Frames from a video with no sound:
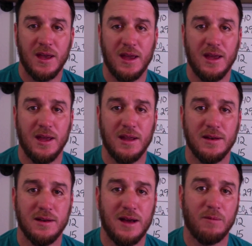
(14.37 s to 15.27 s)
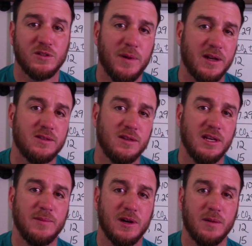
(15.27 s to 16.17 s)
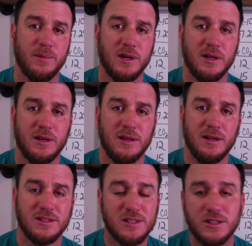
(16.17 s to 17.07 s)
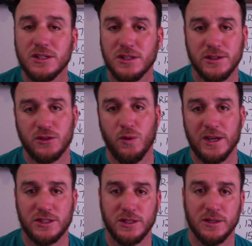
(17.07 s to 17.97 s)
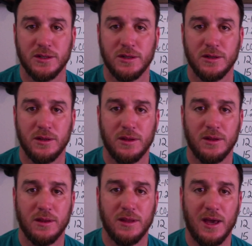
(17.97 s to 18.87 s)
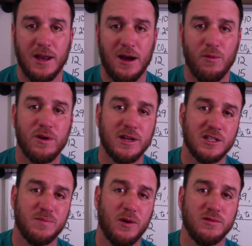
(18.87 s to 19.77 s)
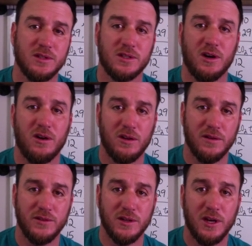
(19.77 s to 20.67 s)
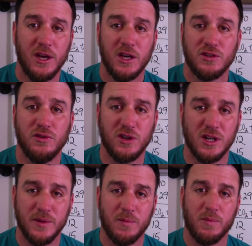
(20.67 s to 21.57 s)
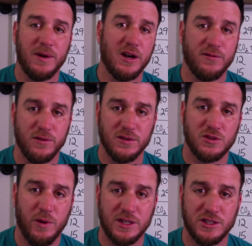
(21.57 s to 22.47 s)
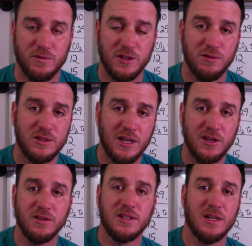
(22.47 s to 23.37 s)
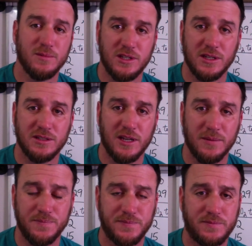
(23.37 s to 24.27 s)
and I responded to the email, but it's such a good question that I want to expose it to all of you so you can be prepared for this question when you take your T M C exam,